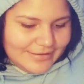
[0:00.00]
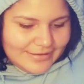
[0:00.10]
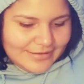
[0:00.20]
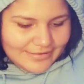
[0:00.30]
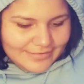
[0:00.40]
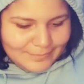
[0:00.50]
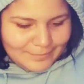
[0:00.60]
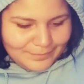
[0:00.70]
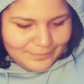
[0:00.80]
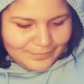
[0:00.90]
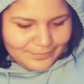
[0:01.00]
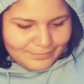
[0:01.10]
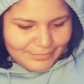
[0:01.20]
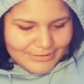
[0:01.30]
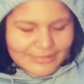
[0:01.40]
Um,
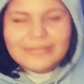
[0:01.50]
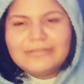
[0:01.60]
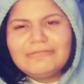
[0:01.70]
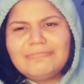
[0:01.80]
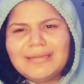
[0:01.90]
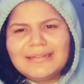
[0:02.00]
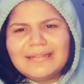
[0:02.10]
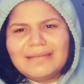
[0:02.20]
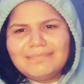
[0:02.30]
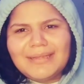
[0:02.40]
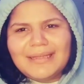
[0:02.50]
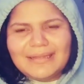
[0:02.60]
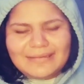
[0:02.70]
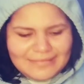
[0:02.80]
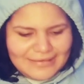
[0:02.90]
but it doesn't grow back that bad.